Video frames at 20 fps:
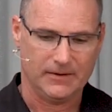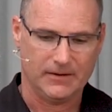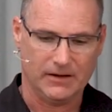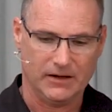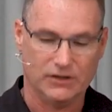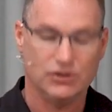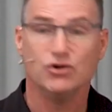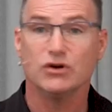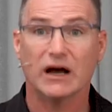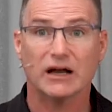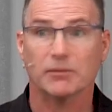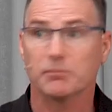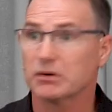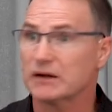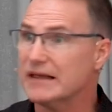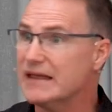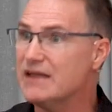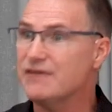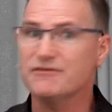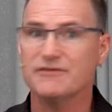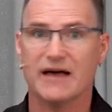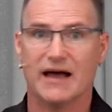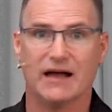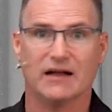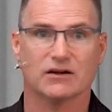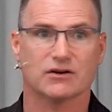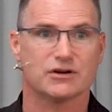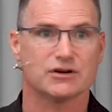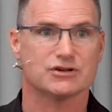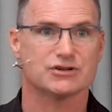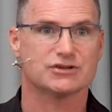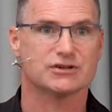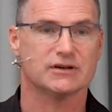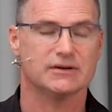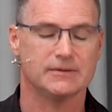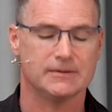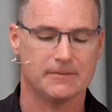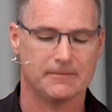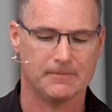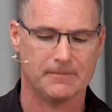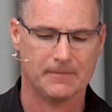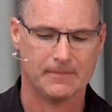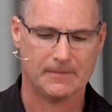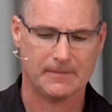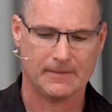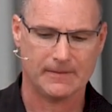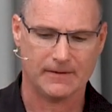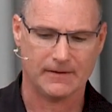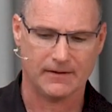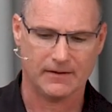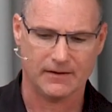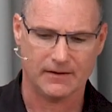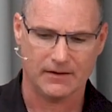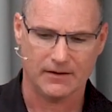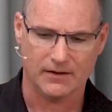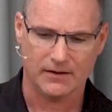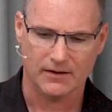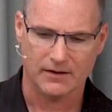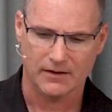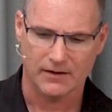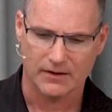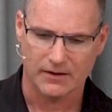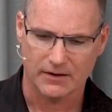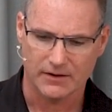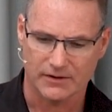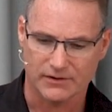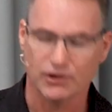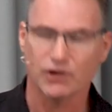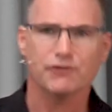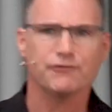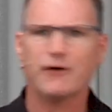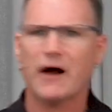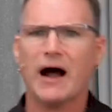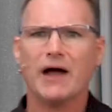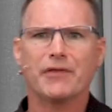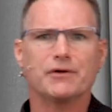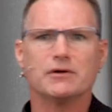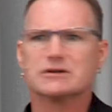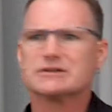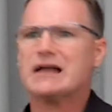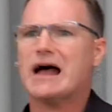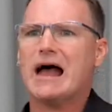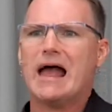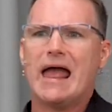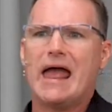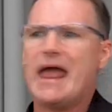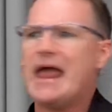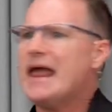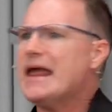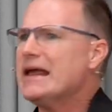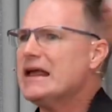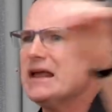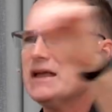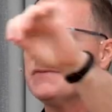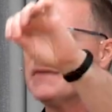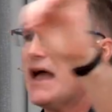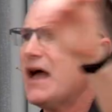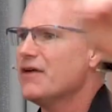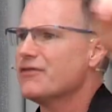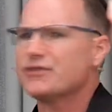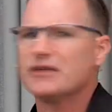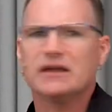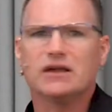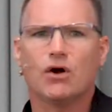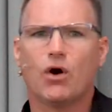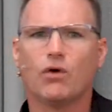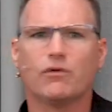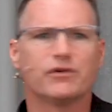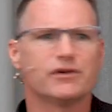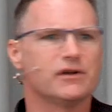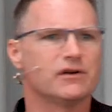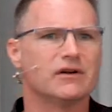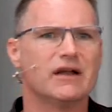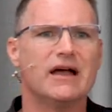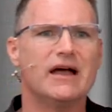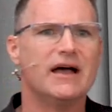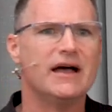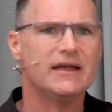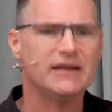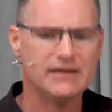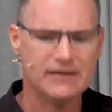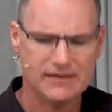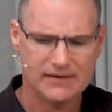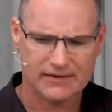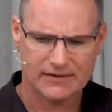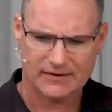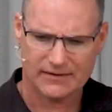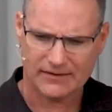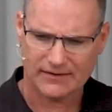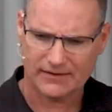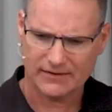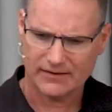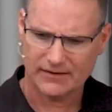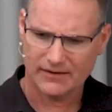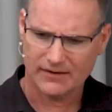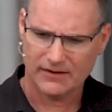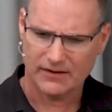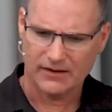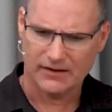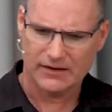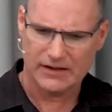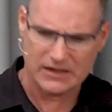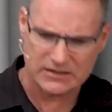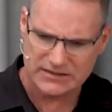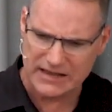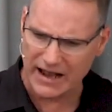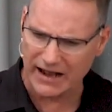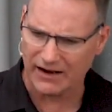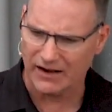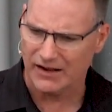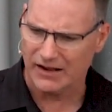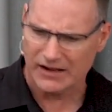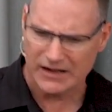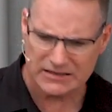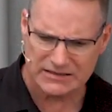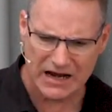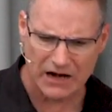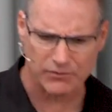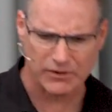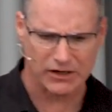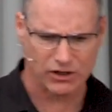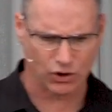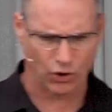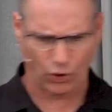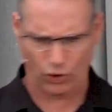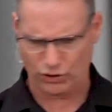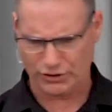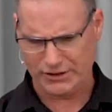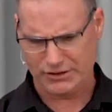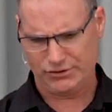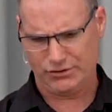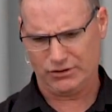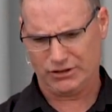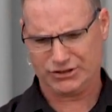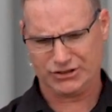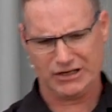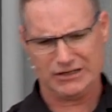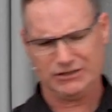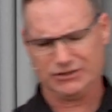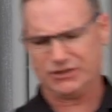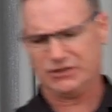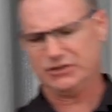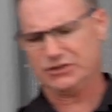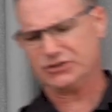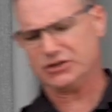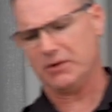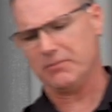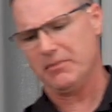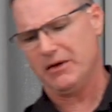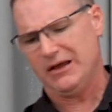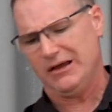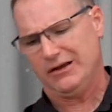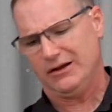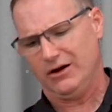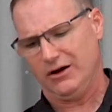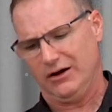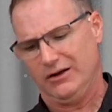And you got to believe that, Christian. Your father is not hanging that thing over your head. He's not, he's not recording your sins in some uh,